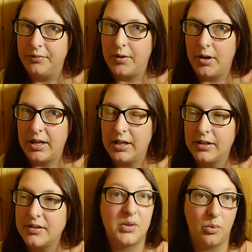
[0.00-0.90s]
Right.
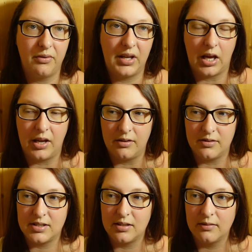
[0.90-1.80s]
So off he
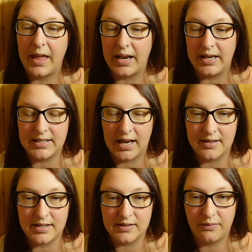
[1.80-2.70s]
goes, and he
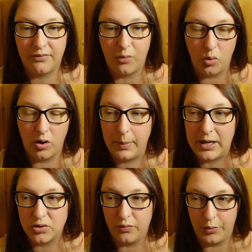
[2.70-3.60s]
takes his fork,
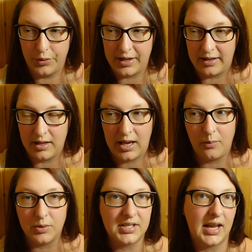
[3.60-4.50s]
pitchfork thing that he
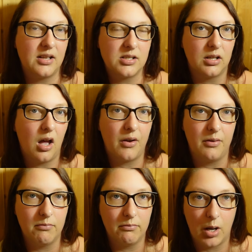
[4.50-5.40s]
would take to
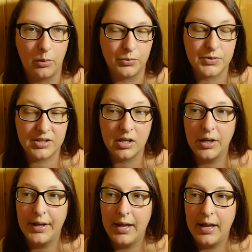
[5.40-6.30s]
hunt moles,
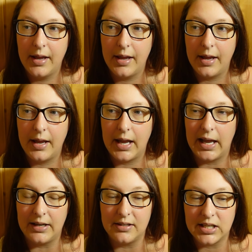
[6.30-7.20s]

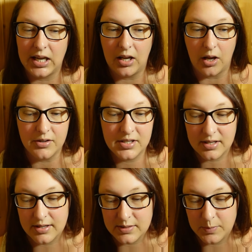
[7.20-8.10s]
and he goes
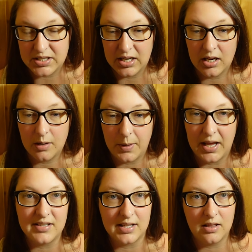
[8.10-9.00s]
to this particular
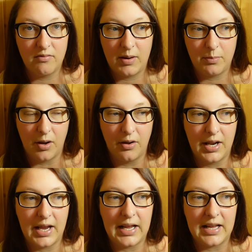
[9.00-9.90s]
place in the Red Barn,
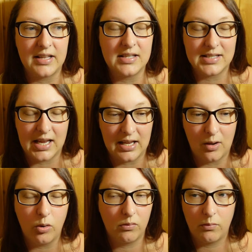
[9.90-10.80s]
and he can
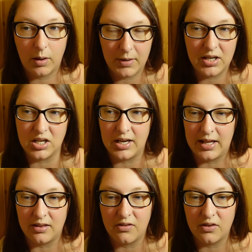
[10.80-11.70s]
see
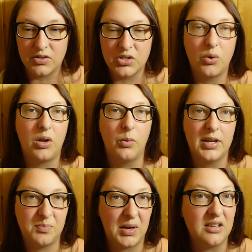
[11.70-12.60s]
immediately that the soil
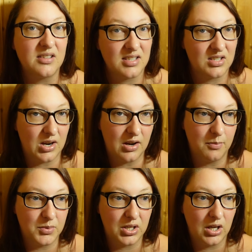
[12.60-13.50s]
has been
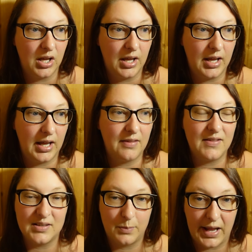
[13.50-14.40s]
disturbed in
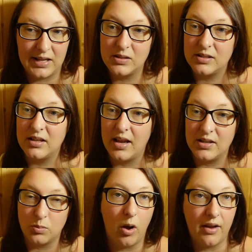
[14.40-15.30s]
this place that
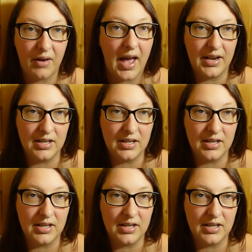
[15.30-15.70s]
his wife Anne